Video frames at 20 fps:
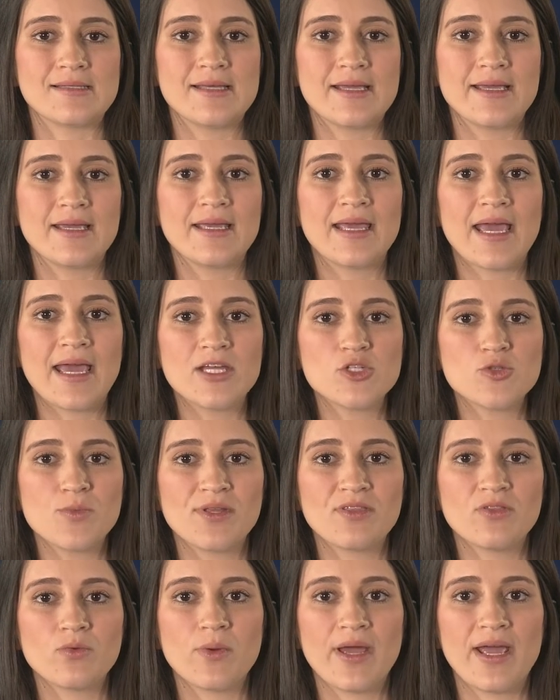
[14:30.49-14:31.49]
The
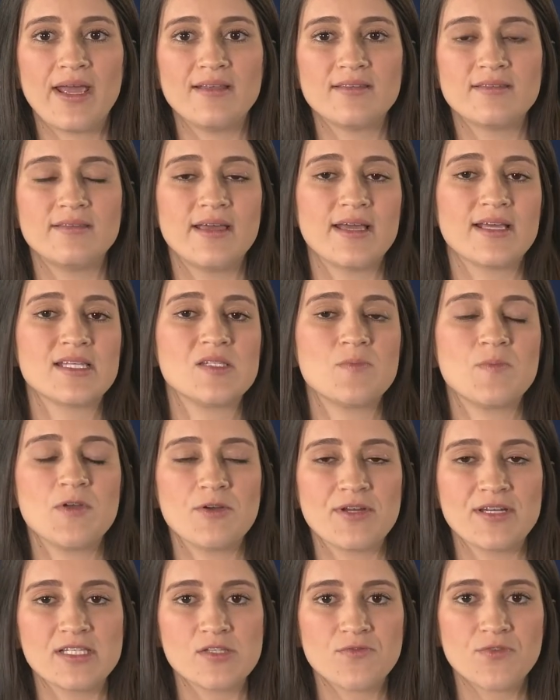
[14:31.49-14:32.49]
engagement rate, the
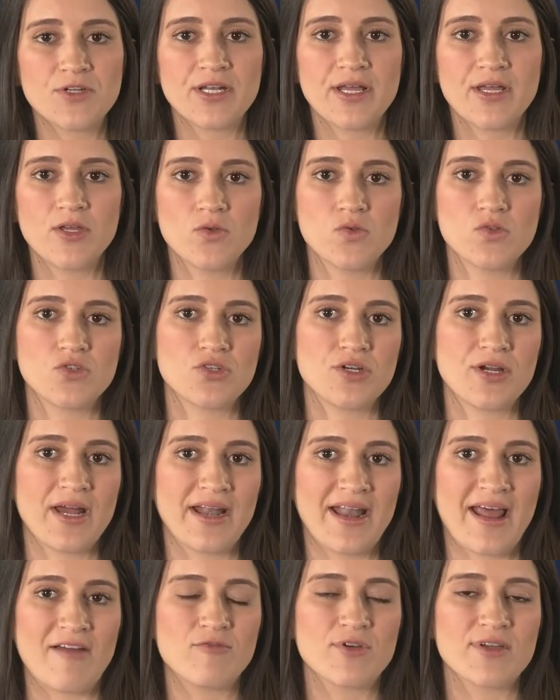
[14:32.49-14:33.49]
experience for the user,
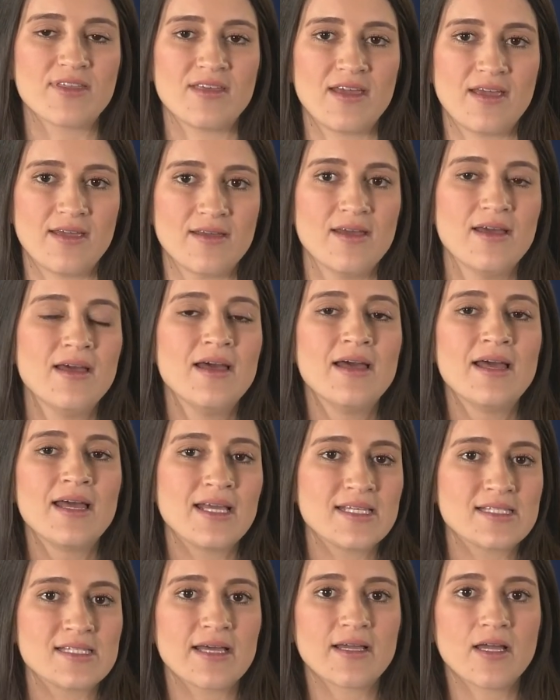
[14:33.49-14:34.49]
and everything
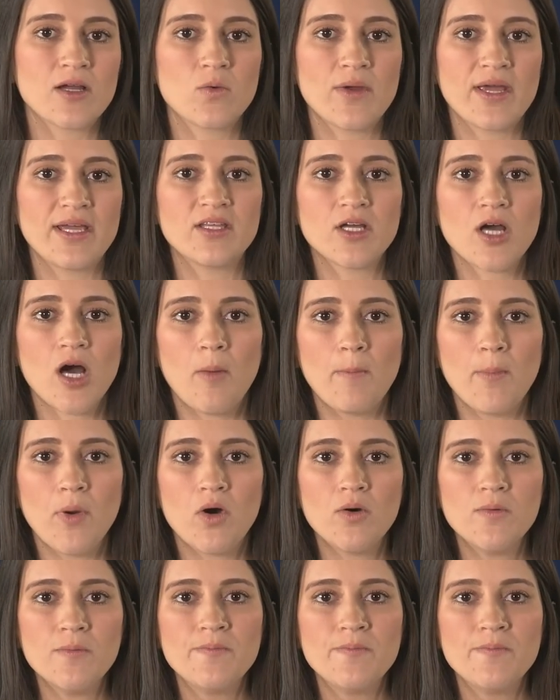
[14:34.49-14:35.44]
is like a great combo.